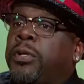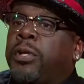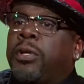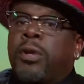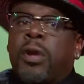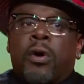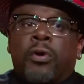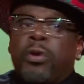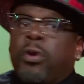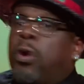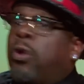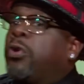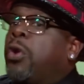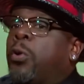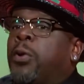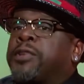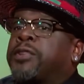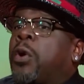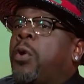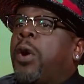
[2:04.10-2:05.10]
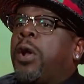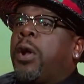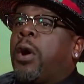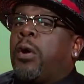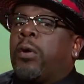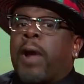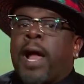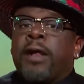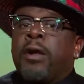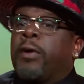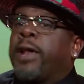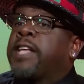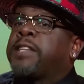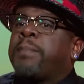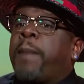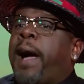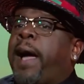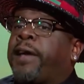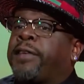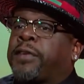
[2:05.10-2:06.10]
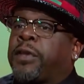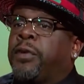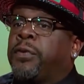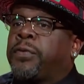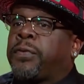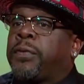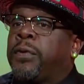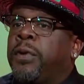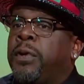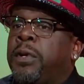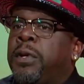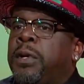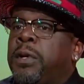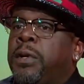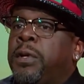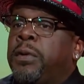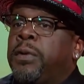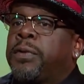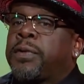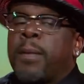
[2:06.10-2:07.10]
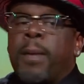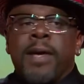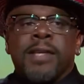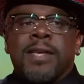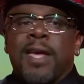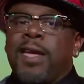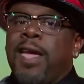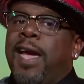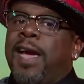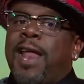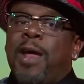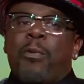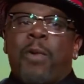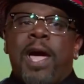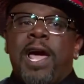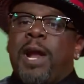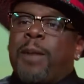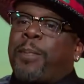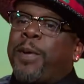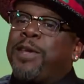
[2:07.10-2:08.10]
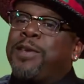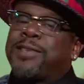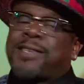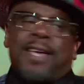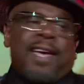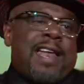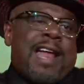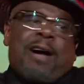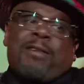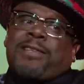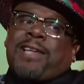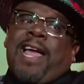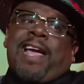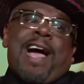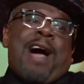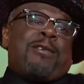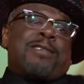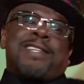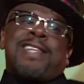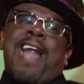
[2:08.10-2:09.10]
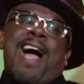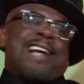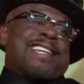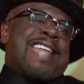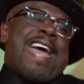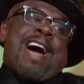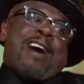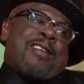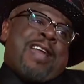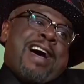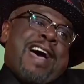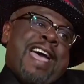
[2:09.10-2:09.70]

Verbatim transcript: You know, you don't know what's going on. I know that's my excuse. Somebody said, yeah, they ran up and you said, I was like, I was knocked out.